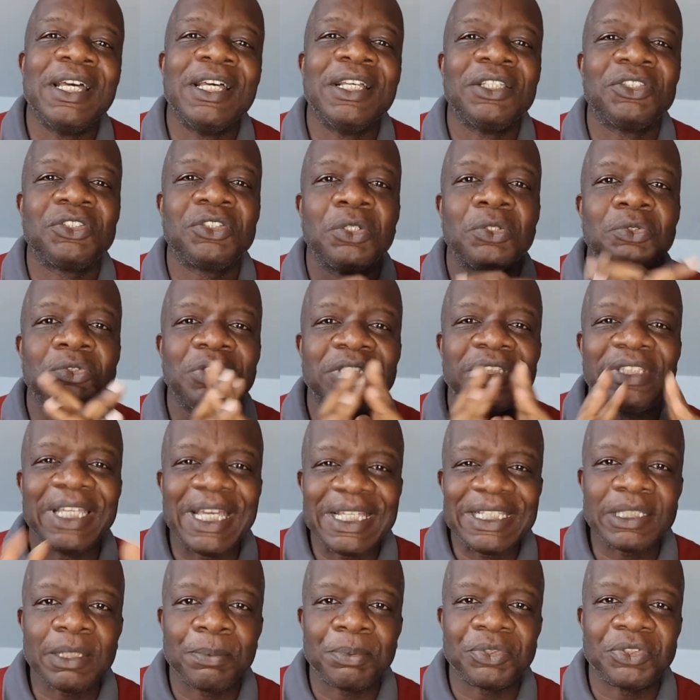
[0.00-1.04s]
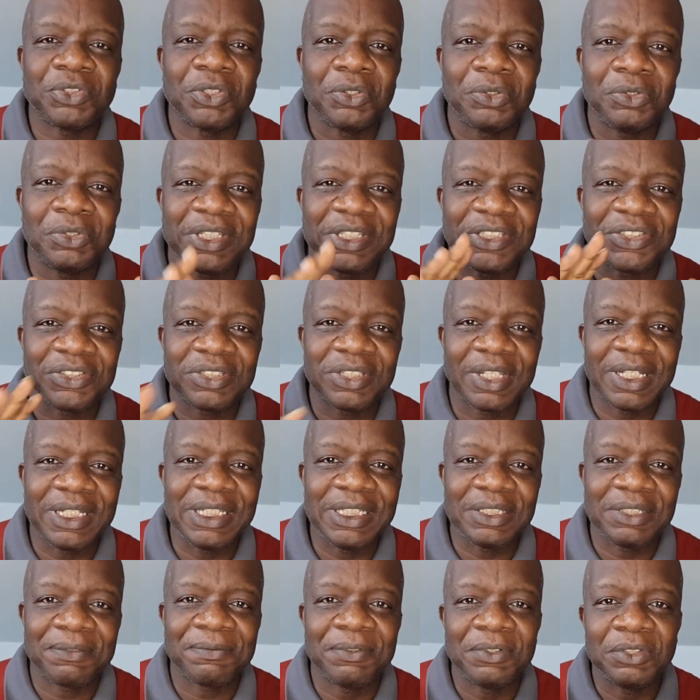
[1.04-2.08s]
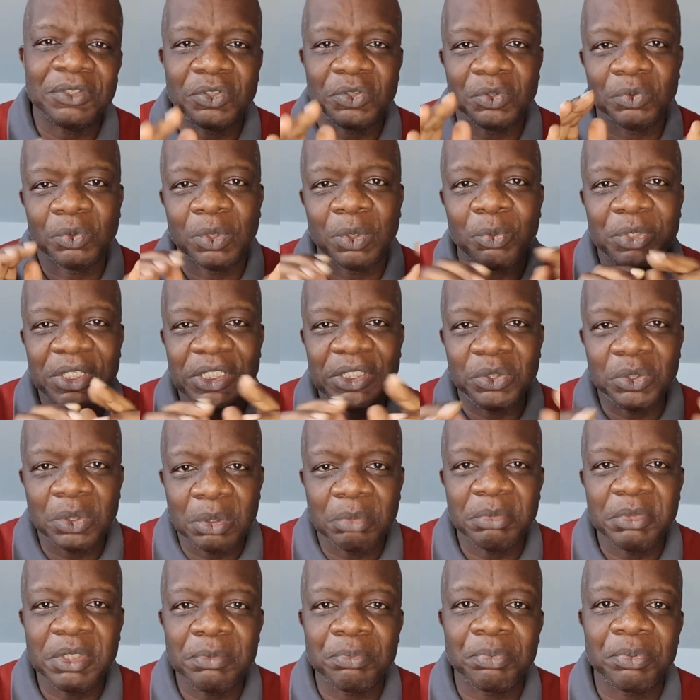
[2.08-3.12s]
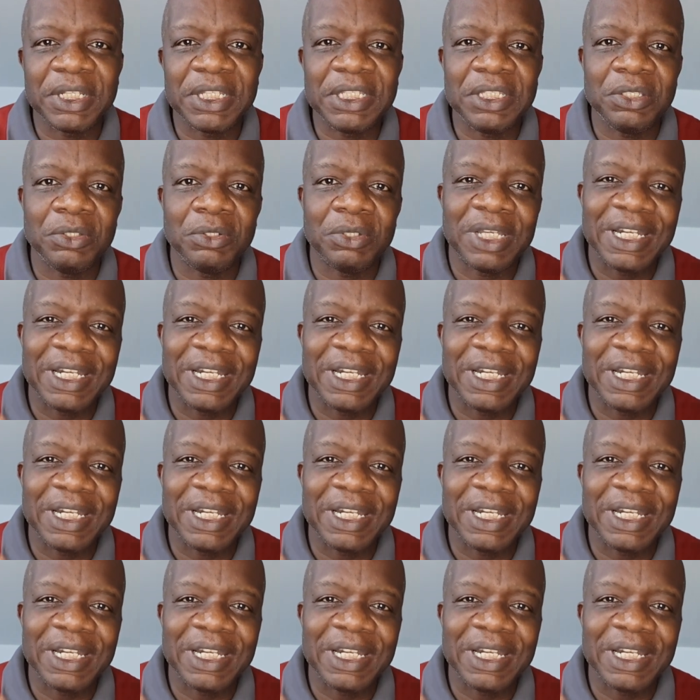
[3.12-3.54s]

So today's episode is slightly different to what we normally bring you,